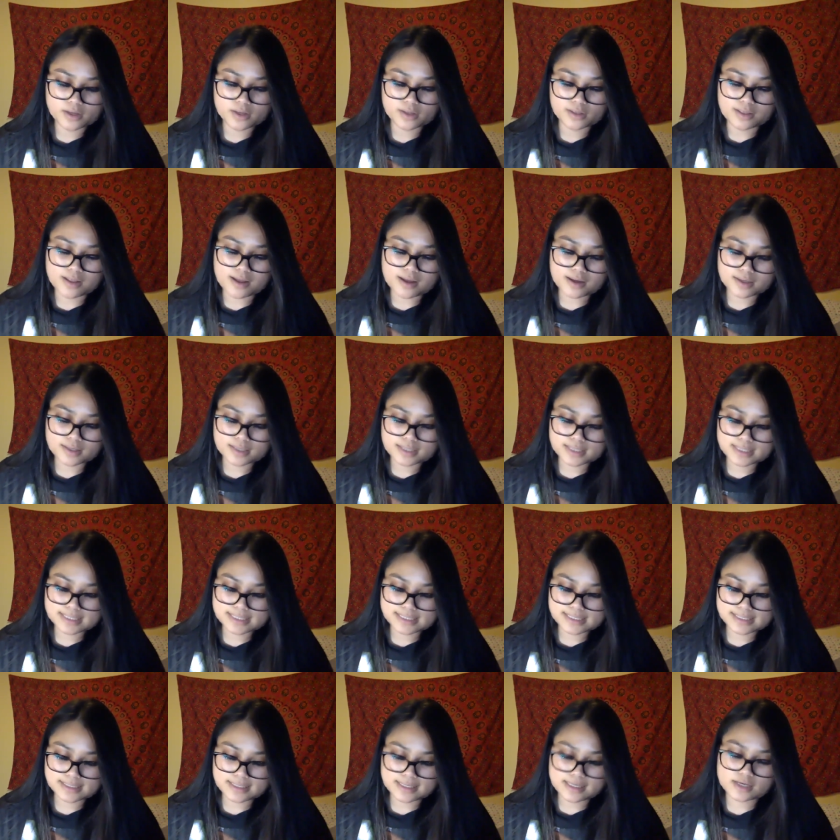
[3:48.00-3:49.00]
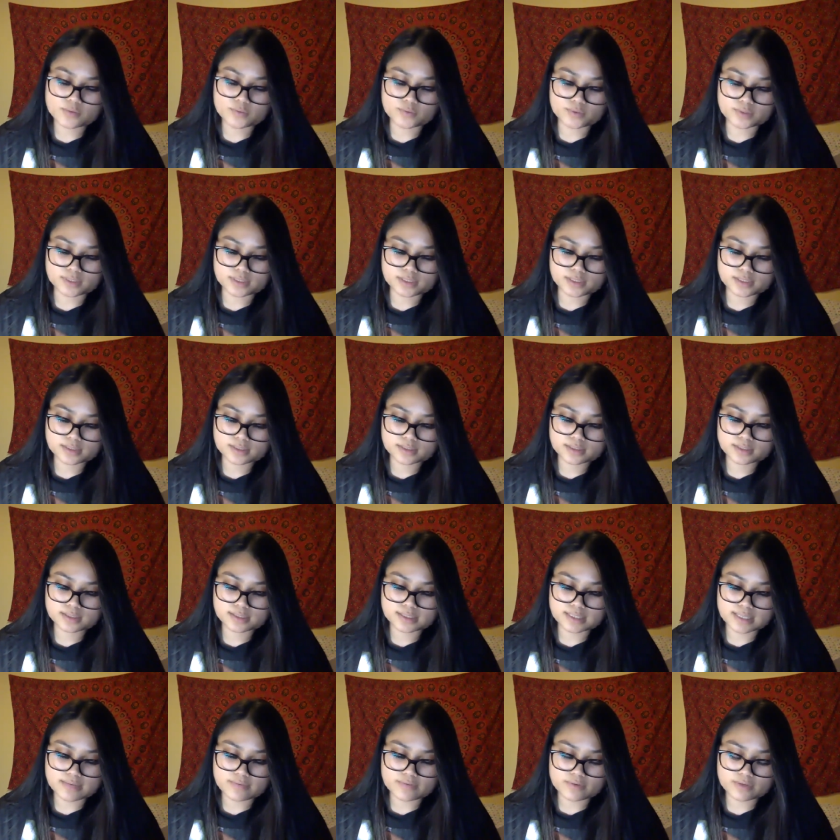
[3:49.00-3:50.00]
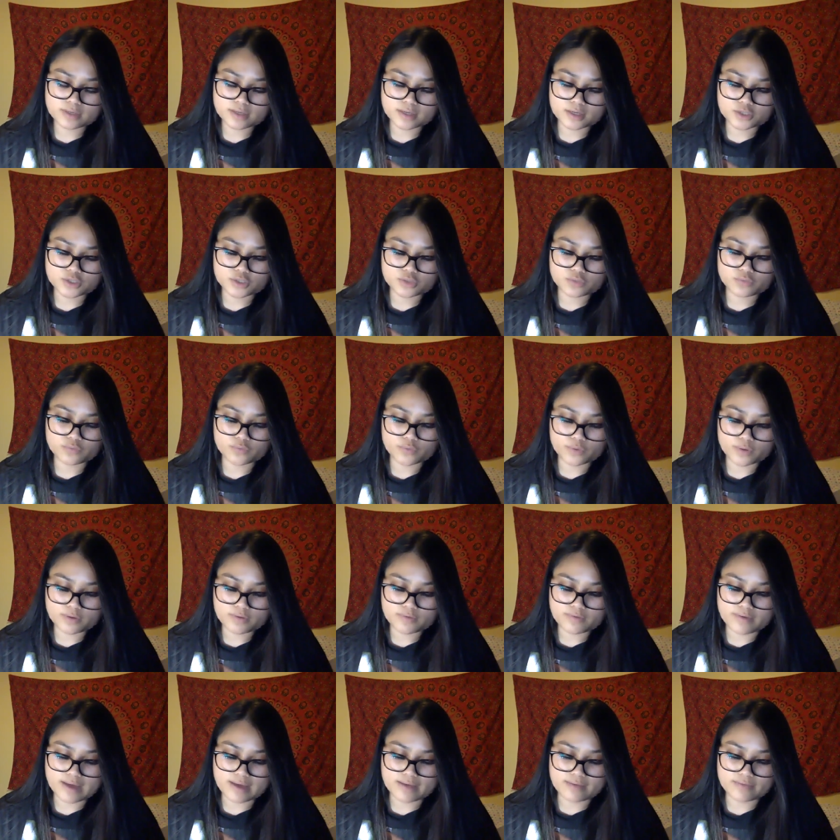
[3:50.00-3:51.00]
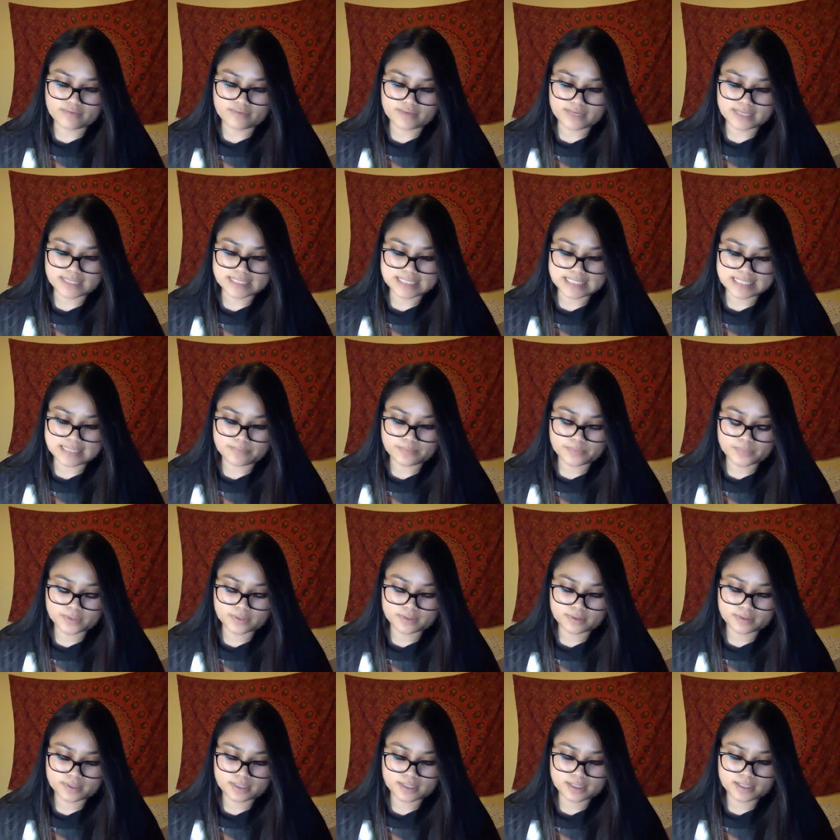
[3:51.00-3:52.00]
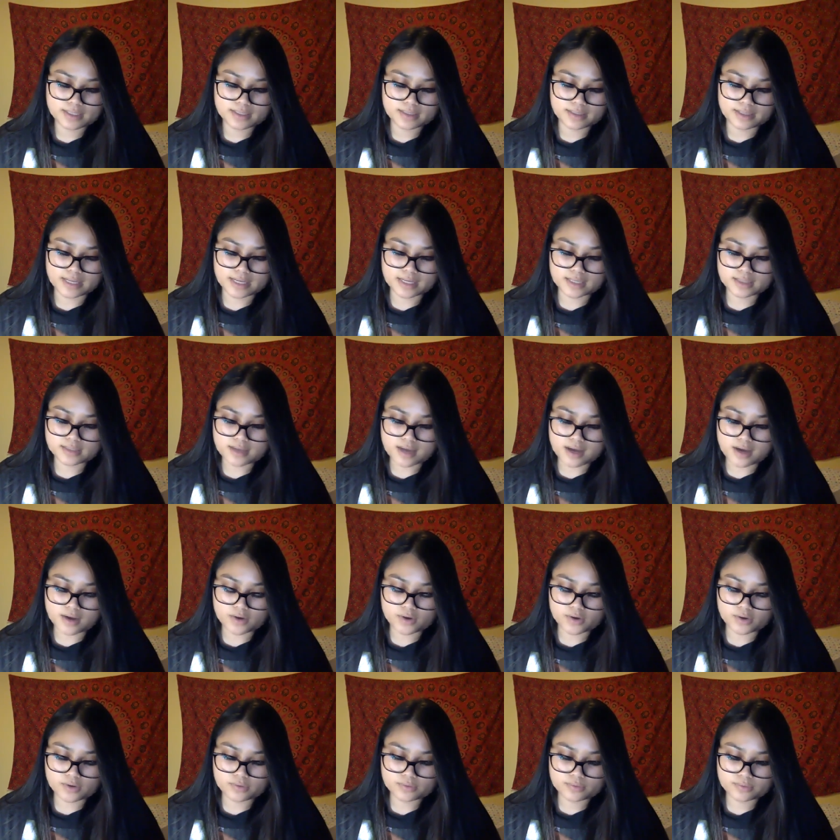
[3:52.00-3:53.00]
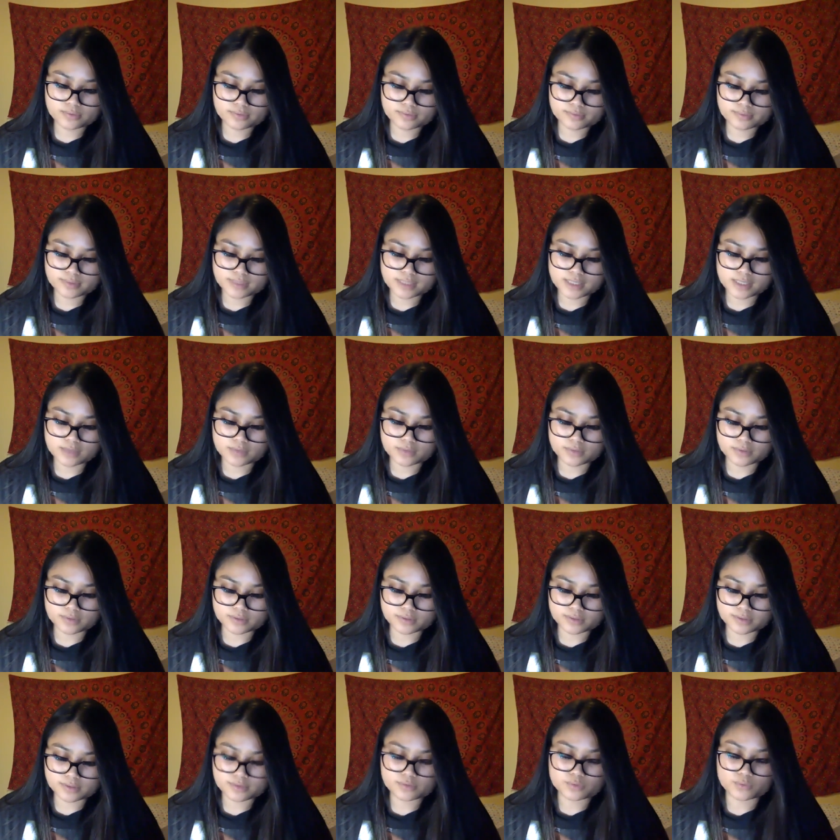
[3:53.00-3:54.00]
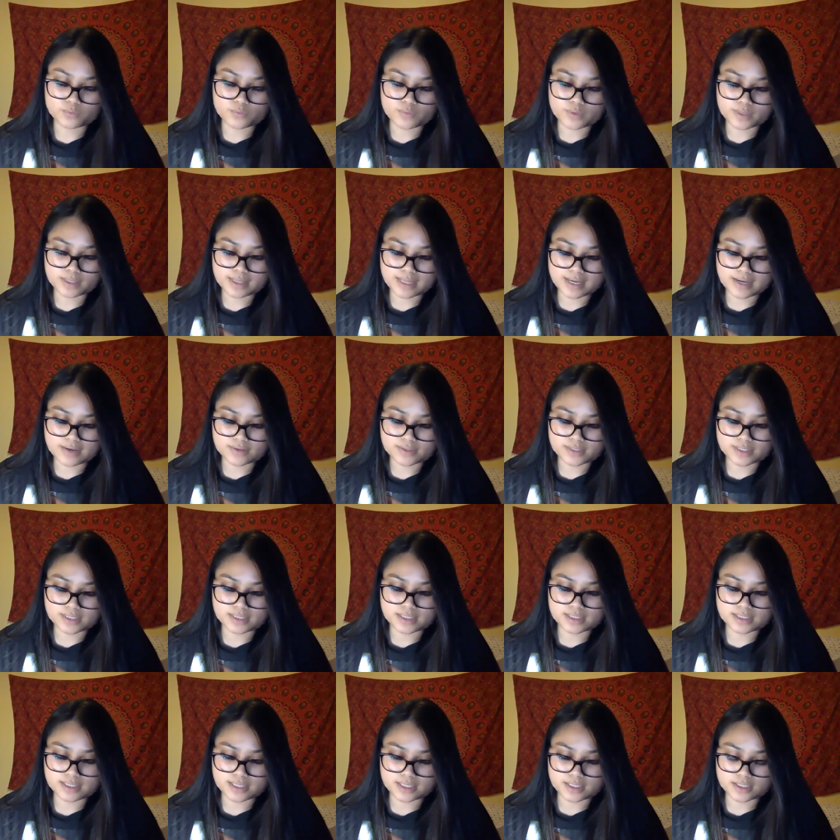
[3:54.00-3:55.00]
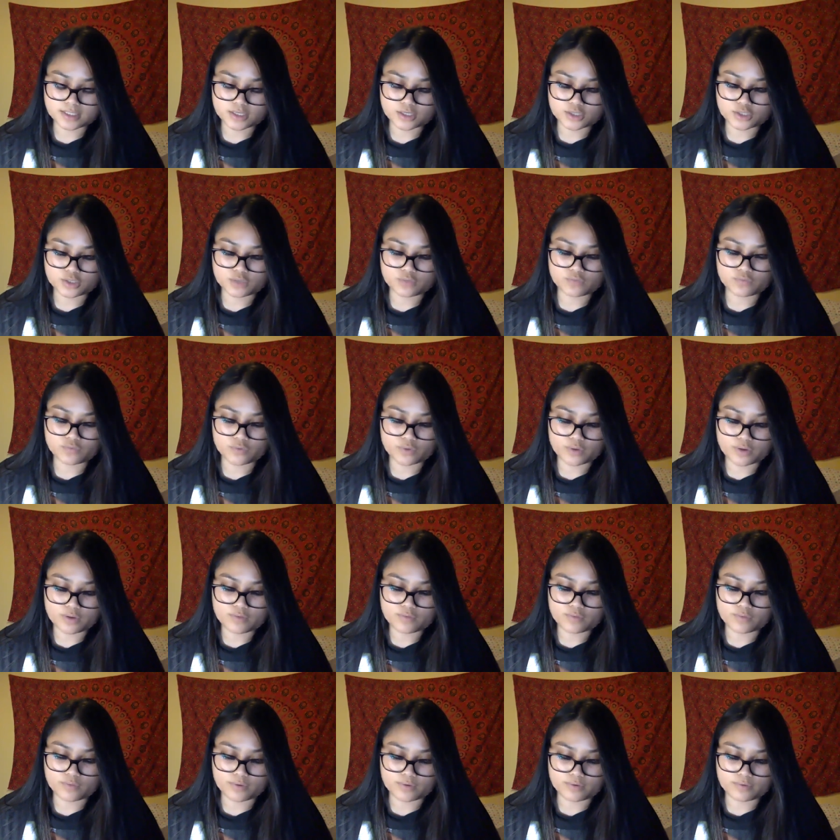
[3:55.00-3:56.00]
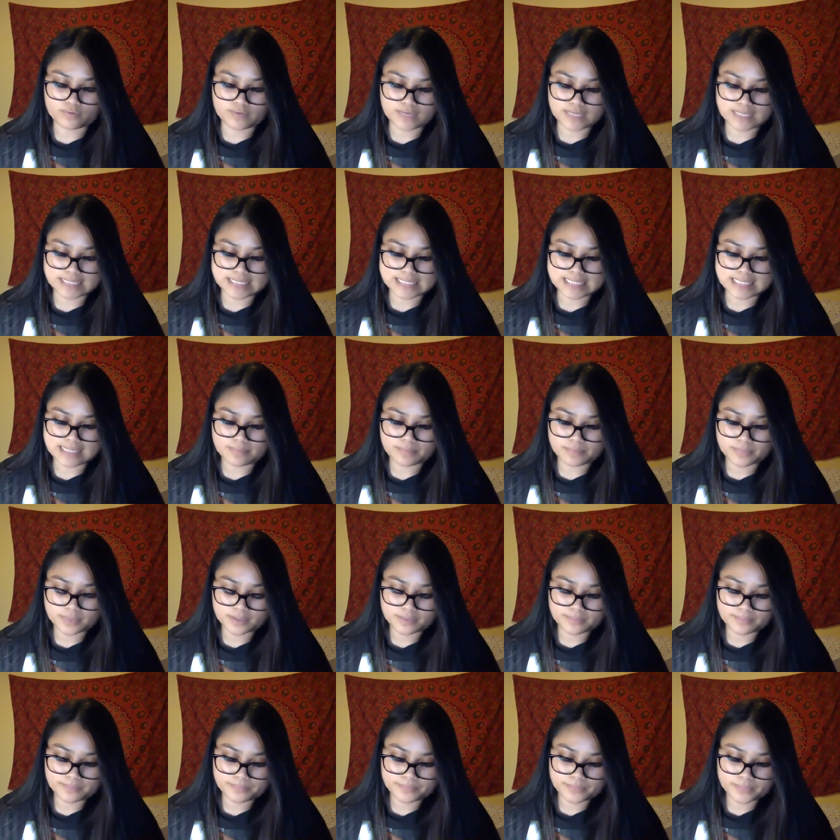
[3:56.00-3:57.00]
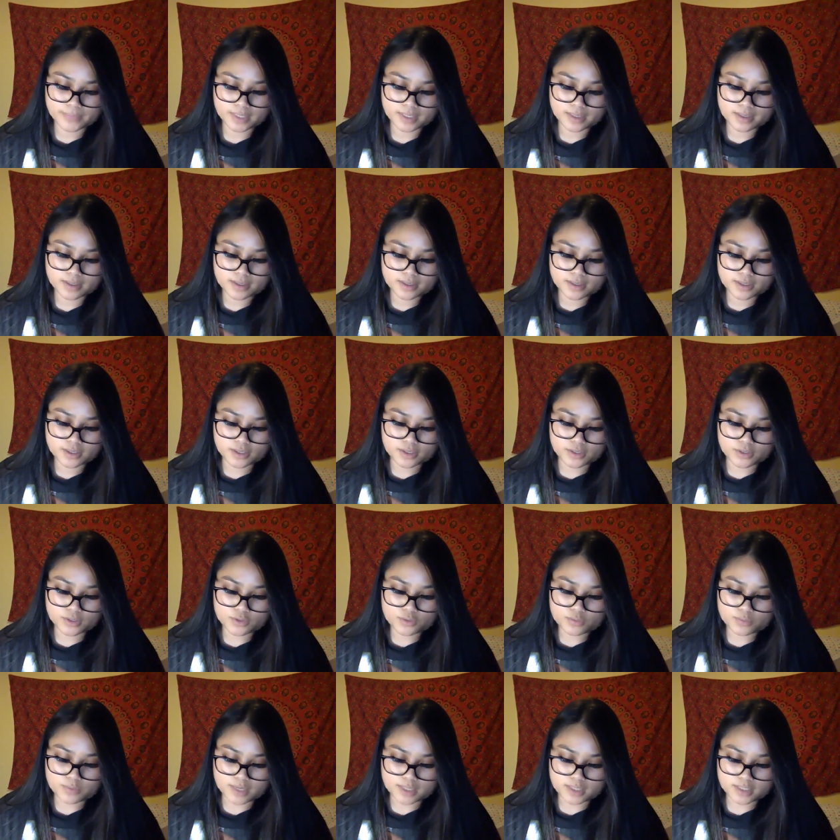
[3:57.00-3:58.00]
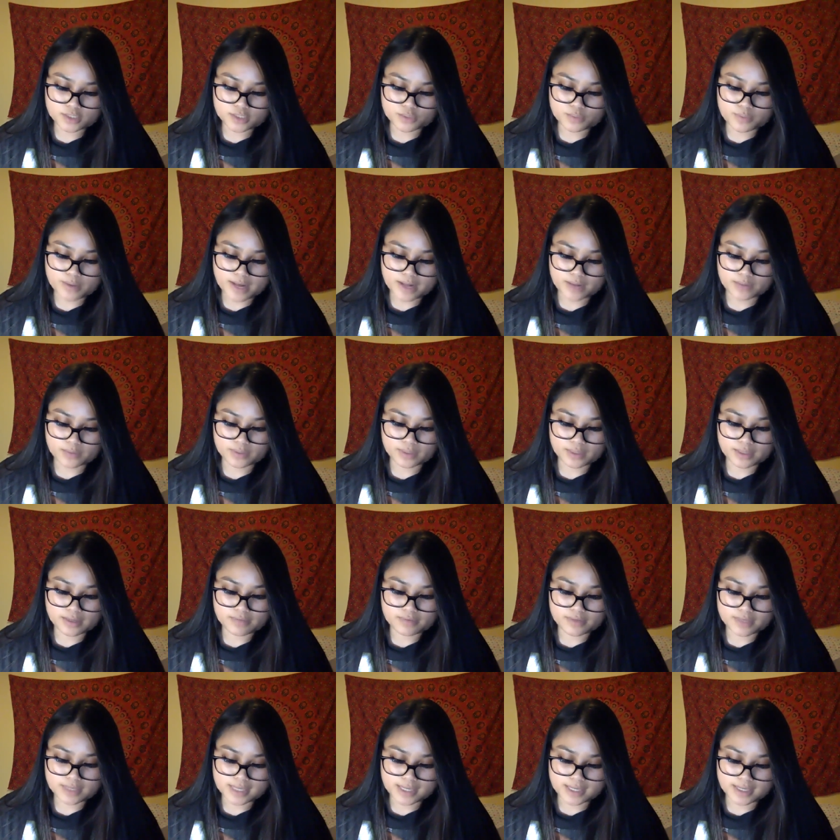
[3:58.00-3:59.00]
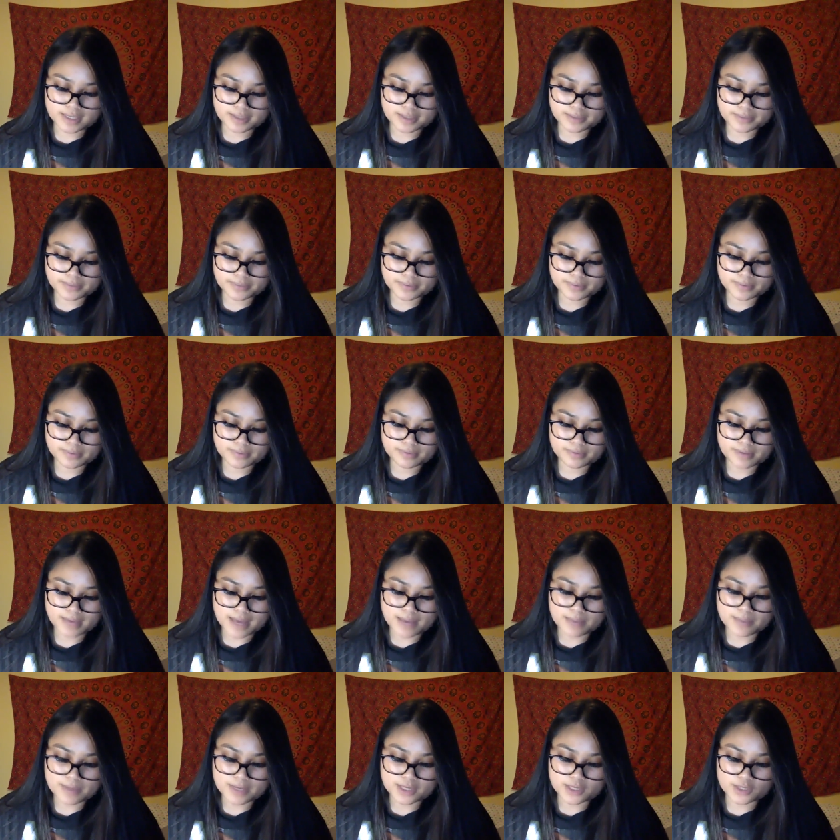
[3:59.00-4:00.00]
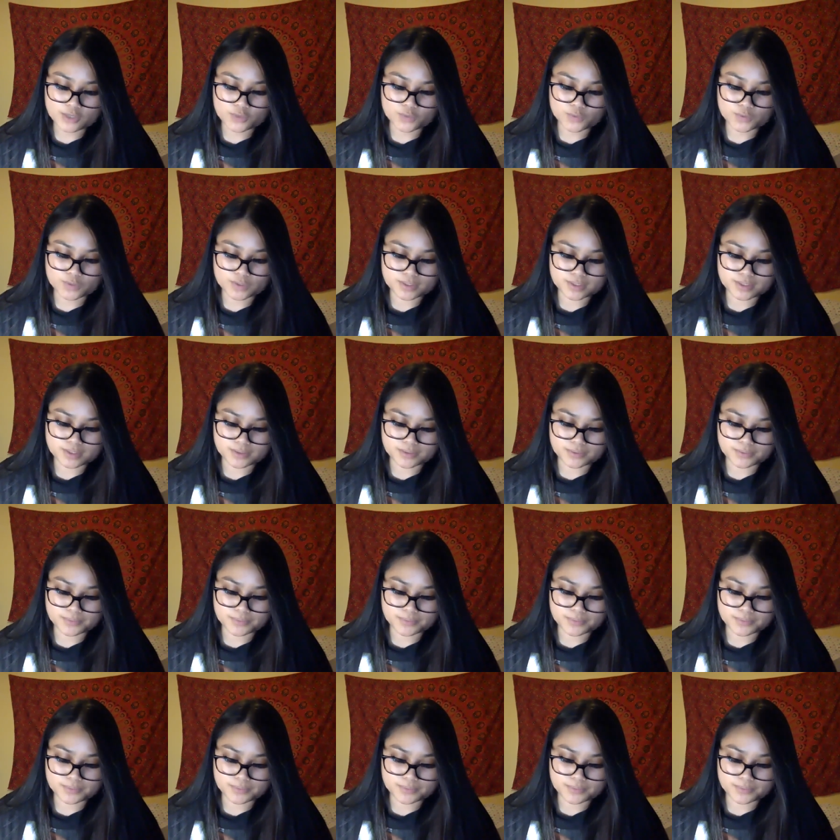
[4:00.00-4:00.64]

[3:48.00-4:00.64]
Loch Ness equals 745 feet deep. Lake Tahoe equals 1,644 feet deep. Your new monster pal would love it here. I bet you would too.